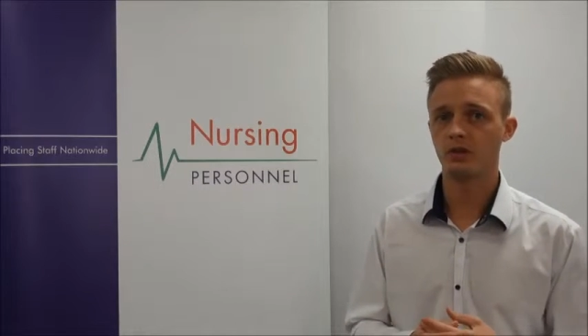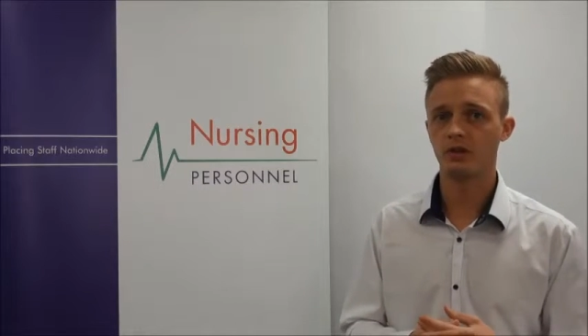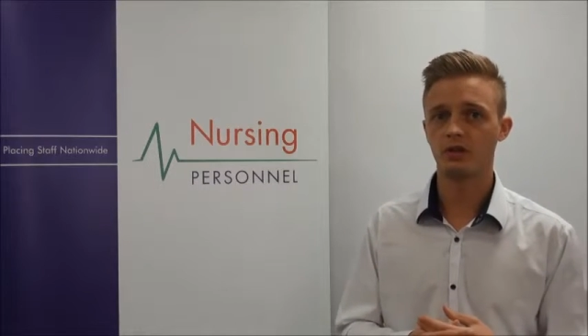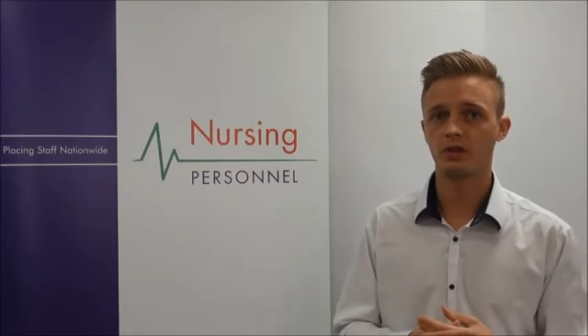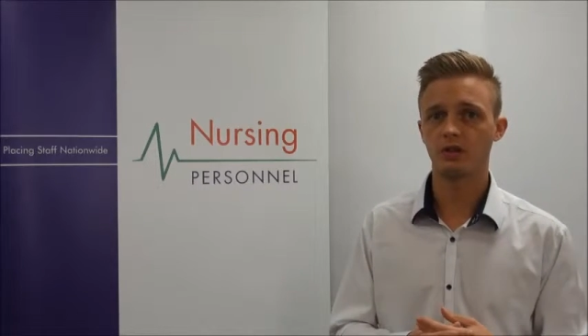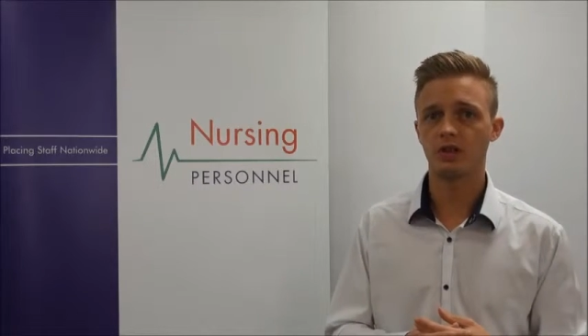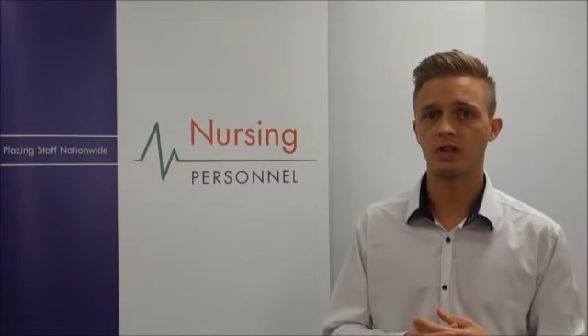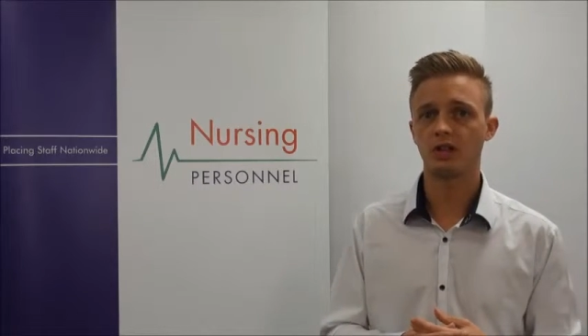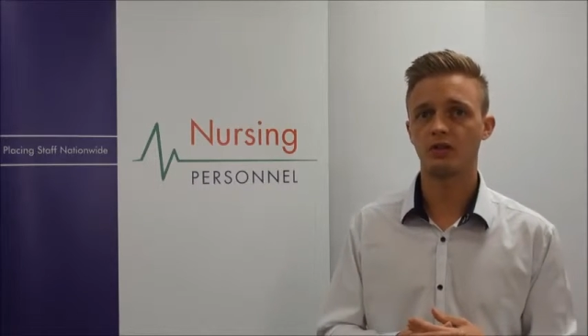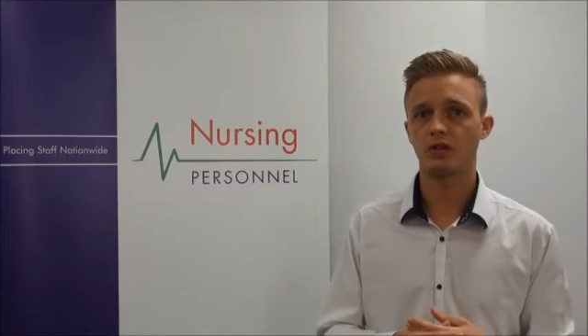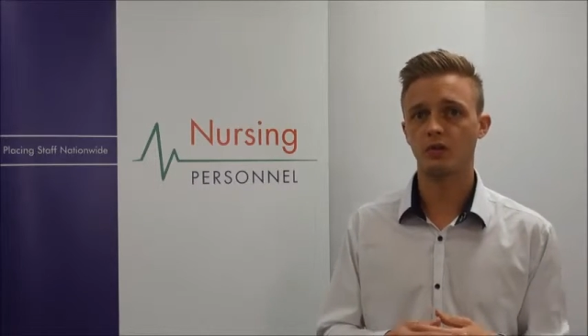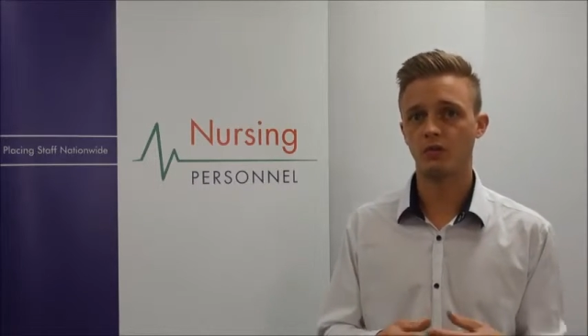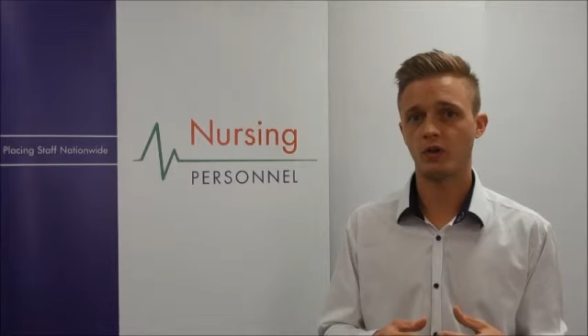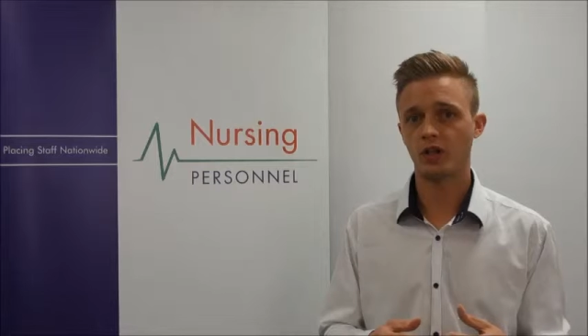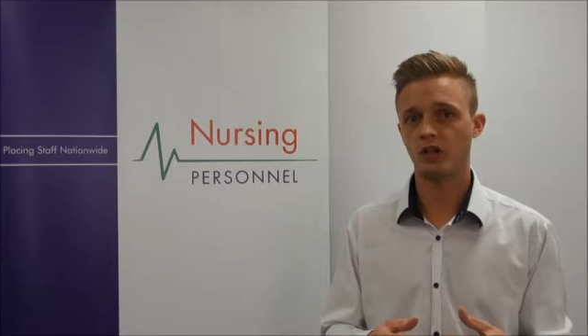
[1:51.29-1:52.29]
us is to
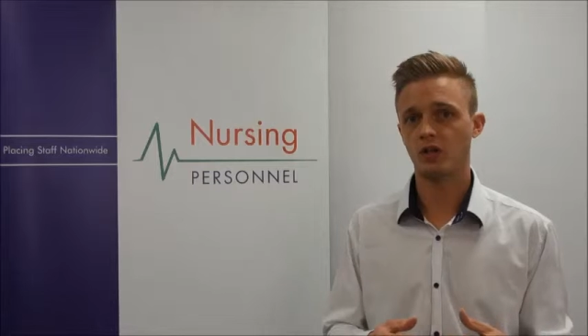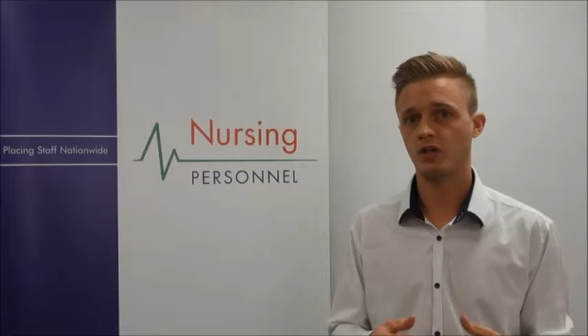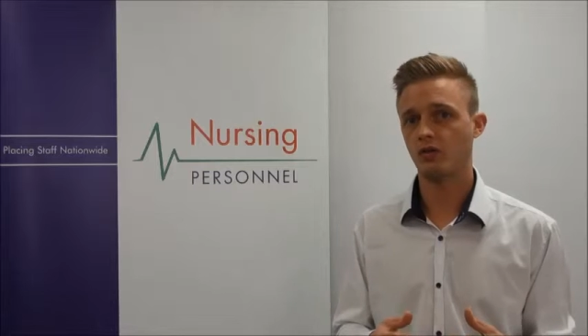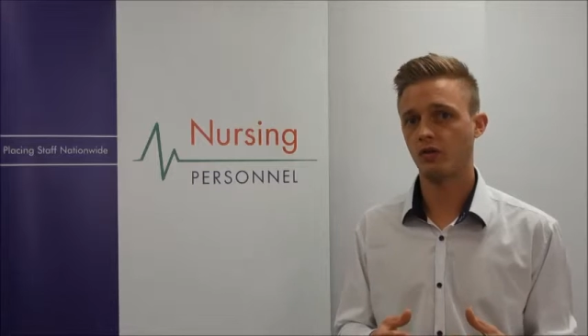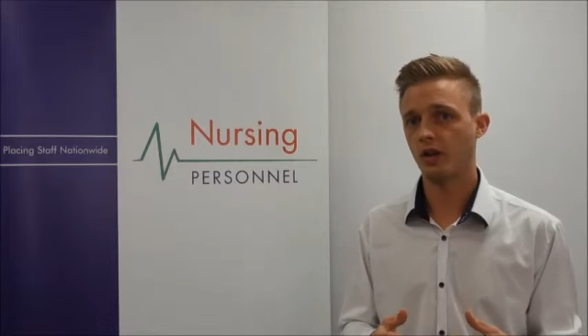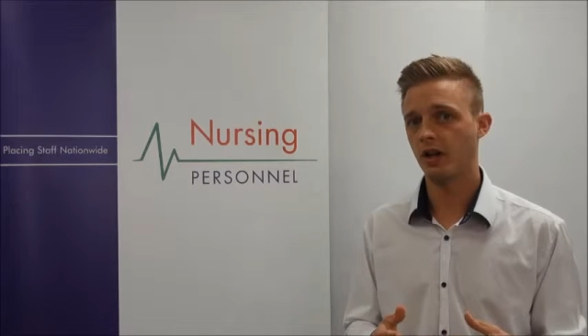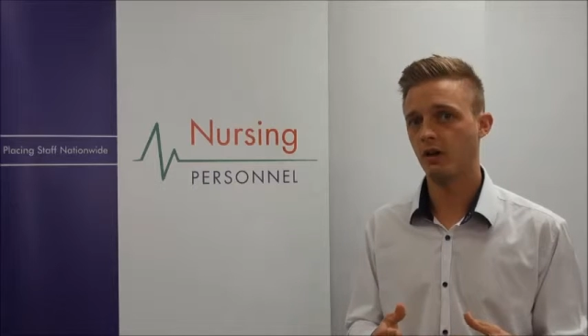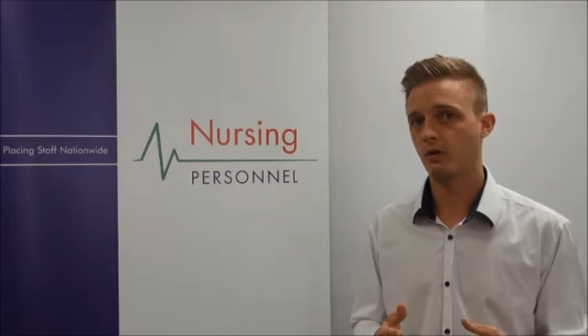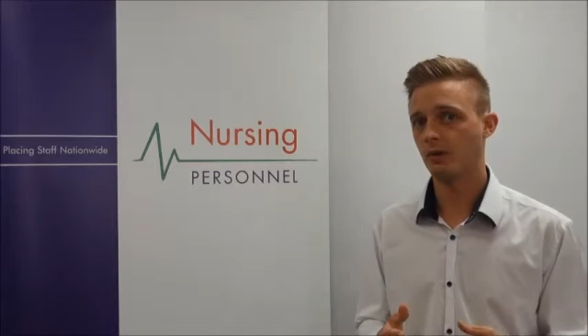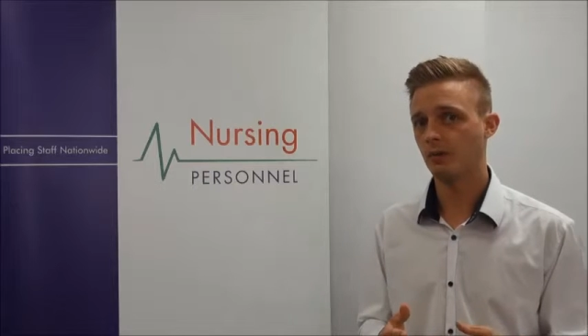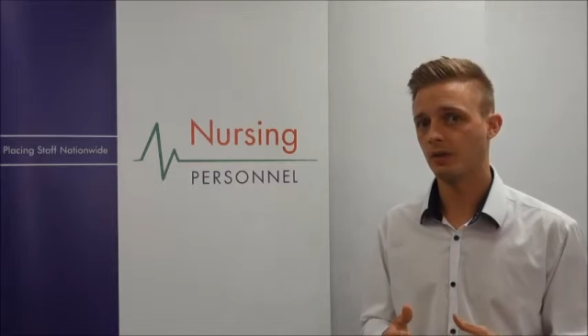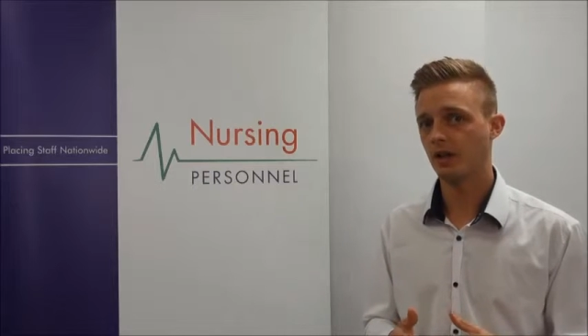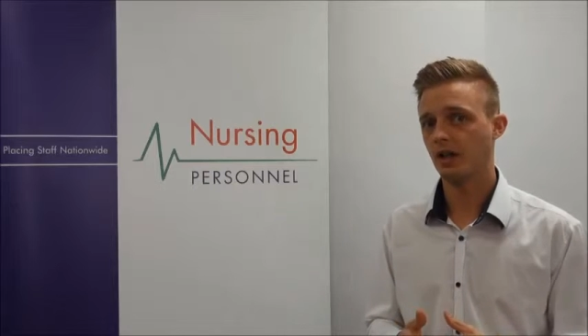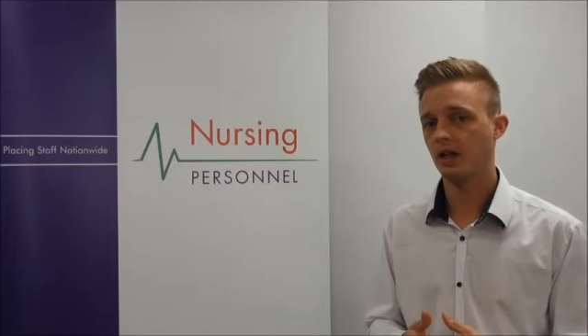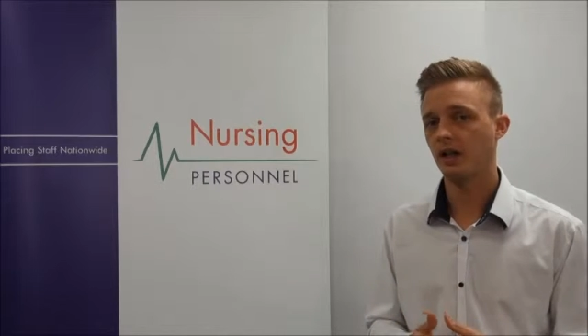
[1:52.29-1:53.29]
register on our
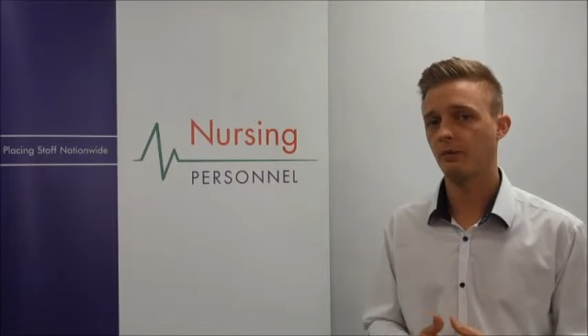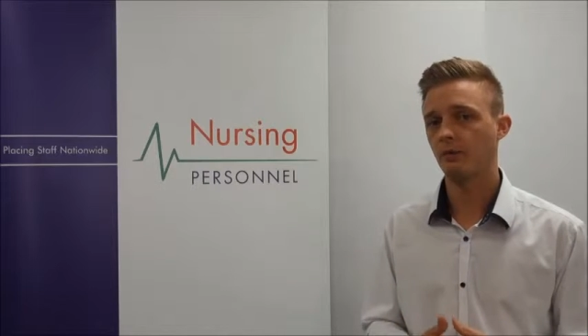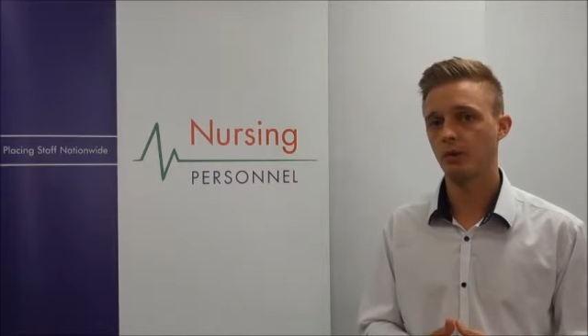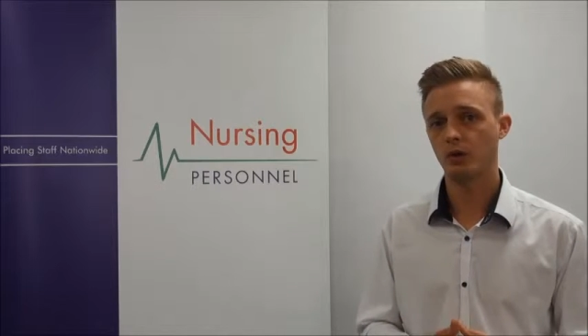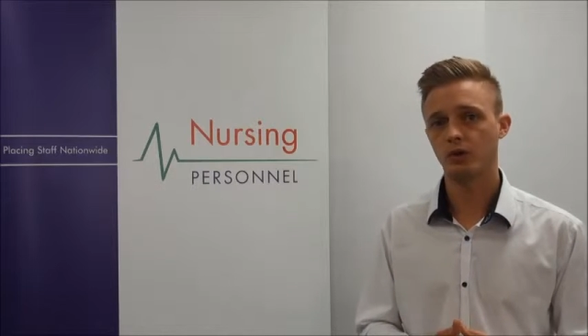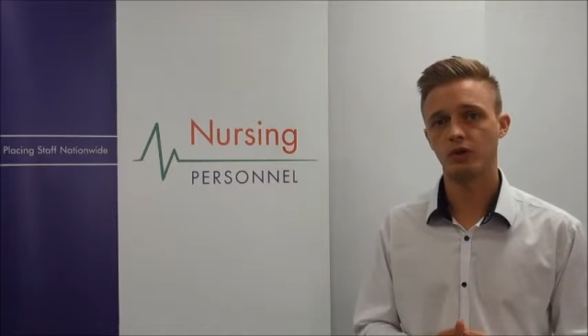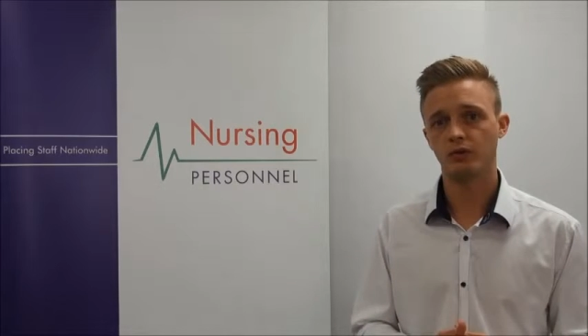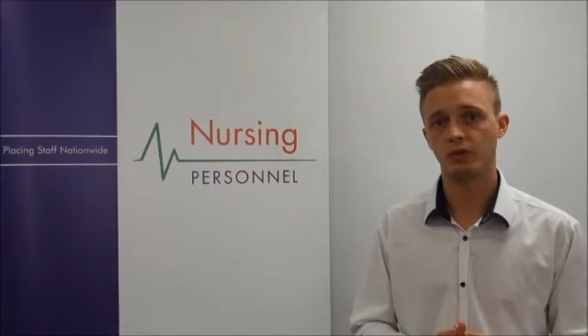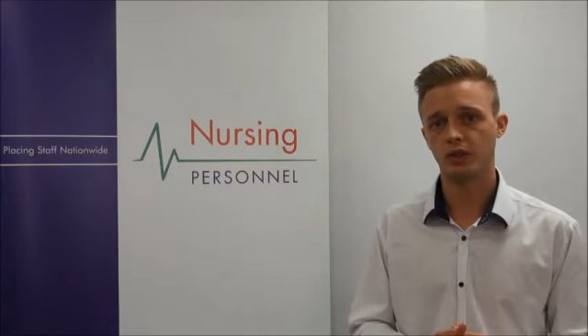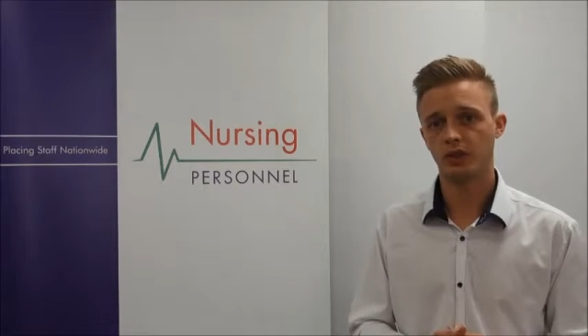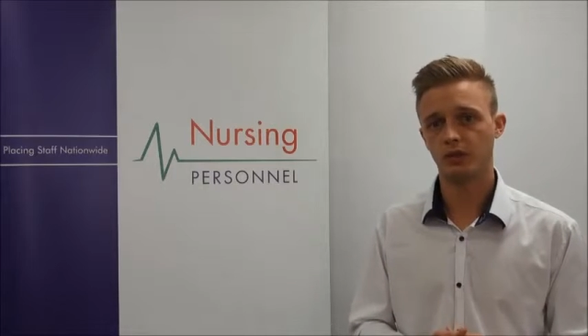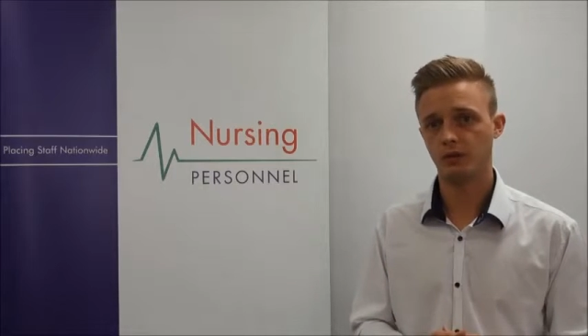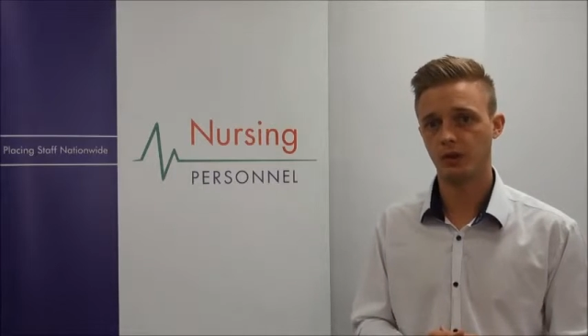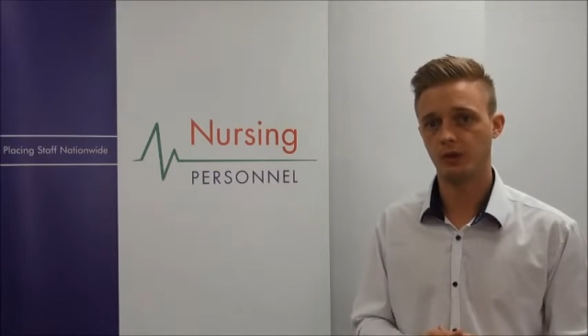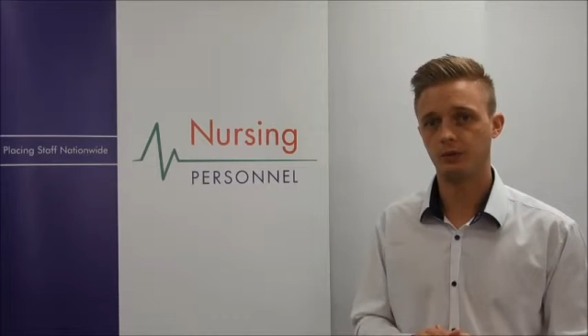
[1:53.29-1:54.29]
website and book your
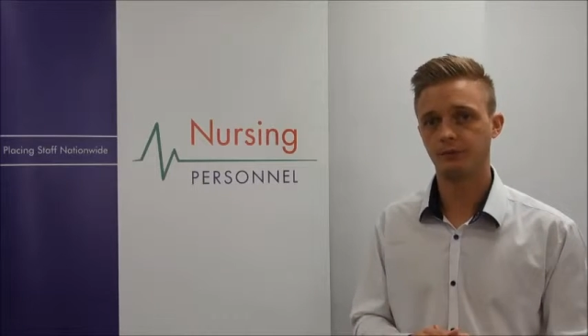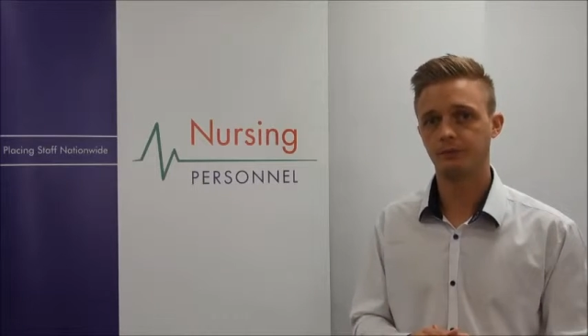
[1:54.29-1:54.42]
interview.